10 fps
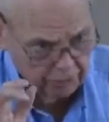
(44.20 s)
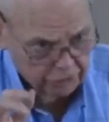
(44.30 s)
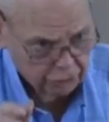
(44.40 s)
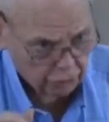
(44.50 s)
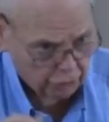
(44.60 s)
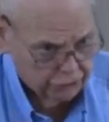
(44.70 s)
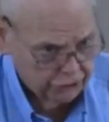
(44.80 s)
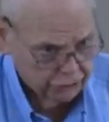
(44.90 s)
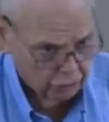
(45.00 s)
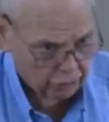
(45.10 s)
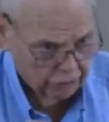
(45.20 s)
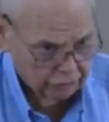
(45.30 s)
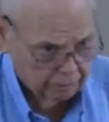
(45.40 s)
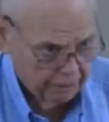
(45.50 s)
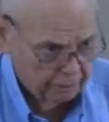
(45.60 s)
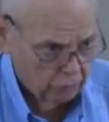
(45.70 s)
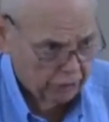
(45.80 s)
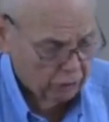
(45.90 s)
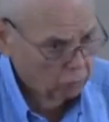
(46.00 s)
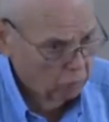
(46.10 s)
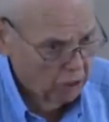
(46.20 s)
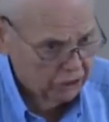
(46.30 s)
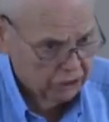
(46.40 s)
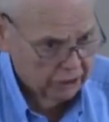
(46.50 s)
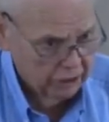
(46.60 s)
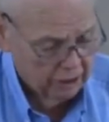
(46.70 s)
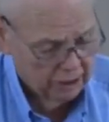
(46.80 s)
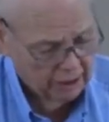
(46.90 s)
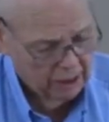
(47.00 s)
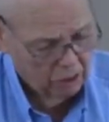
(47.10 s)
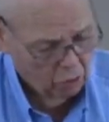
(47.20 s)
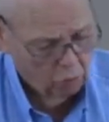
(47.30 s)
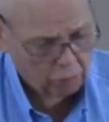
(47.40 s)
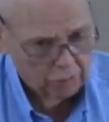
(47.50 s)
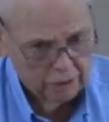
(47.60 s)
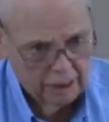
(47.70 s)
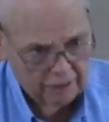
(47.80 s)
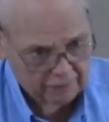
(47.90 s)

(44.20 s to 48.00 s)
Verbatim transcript: churches or other people that are watching. Uh, Amen.